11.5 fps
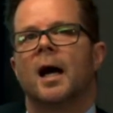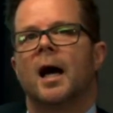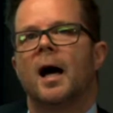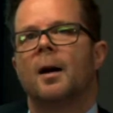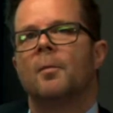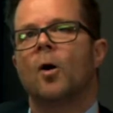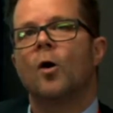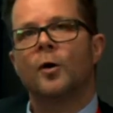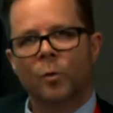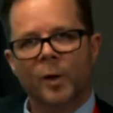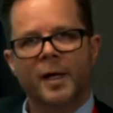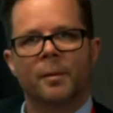on a
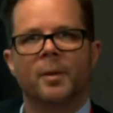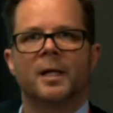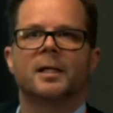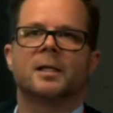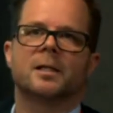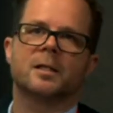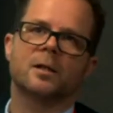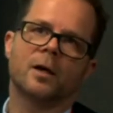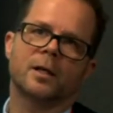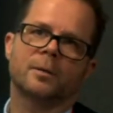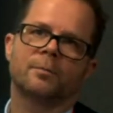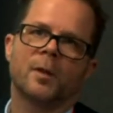Wikipedia site.